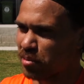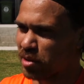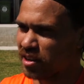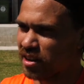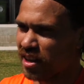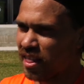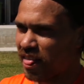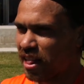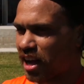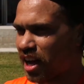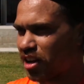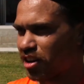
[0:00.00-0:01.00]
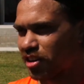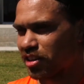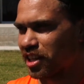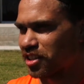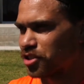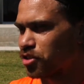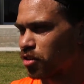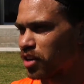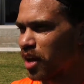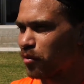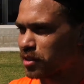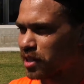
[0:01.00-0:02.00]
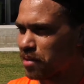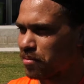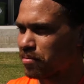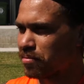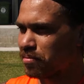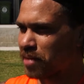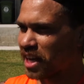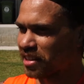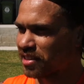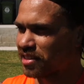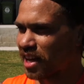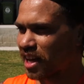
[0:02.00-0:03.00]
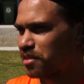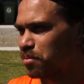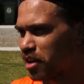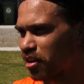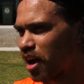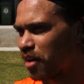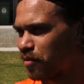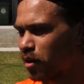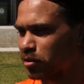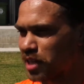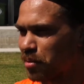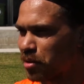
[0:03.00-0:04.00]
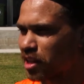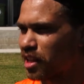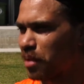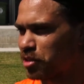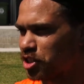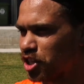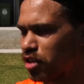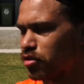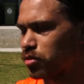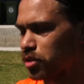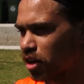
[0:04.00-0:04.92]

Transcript: And I think a strong NEAFL team makes us a better AFL team and a club in general.